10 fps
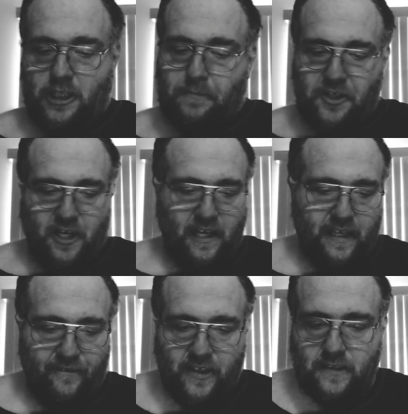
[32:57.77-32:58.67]
especially on
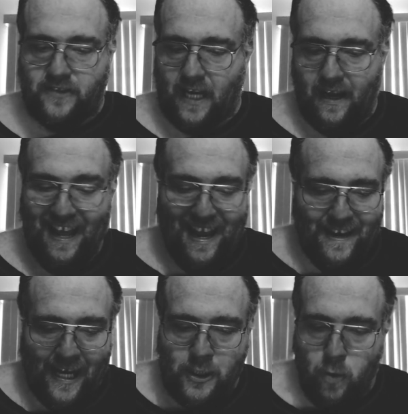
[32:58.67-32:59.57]
the defensive side.
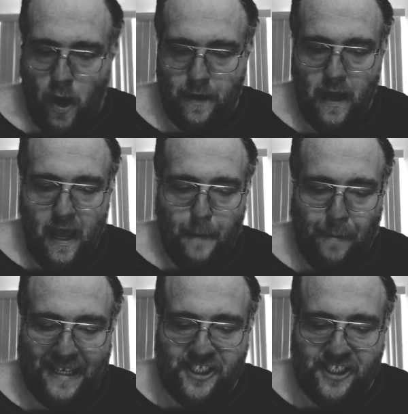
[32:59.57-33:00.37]
Next one, Ben